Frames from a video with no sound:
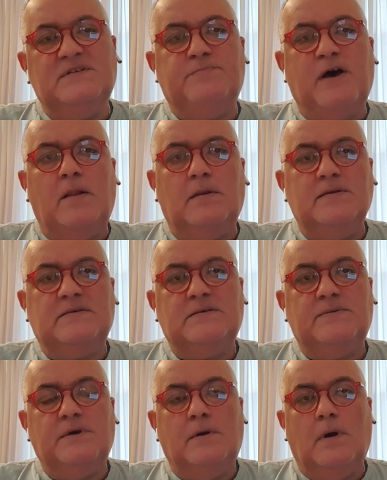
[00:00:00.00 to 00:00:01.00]

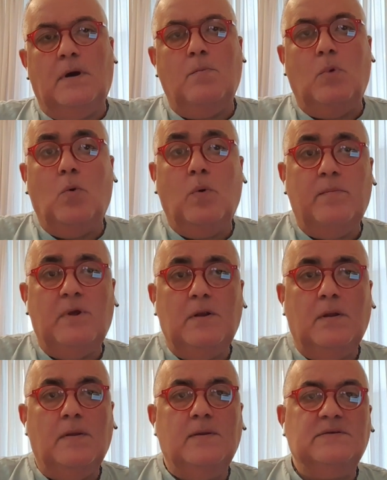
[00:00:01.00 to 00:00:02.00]
disbalance. There are more
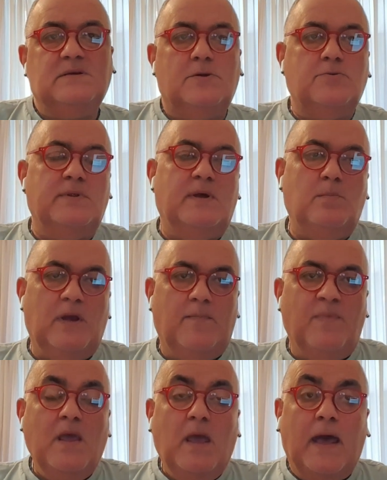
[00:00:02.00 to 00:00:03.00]
women in this country than men,